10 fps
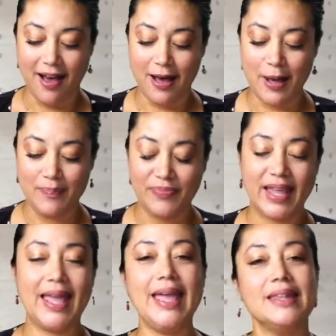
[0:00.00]
And
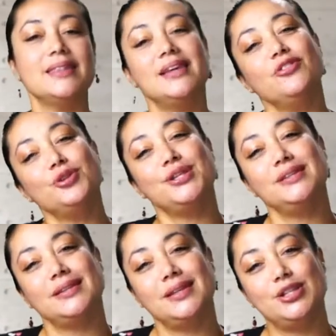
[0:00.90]
the other
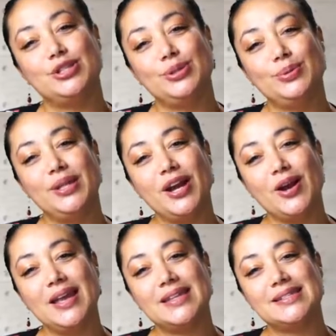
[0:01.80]
thing that they do
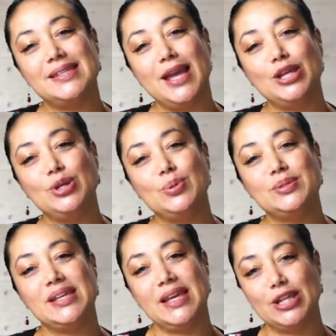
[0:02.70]
there is they use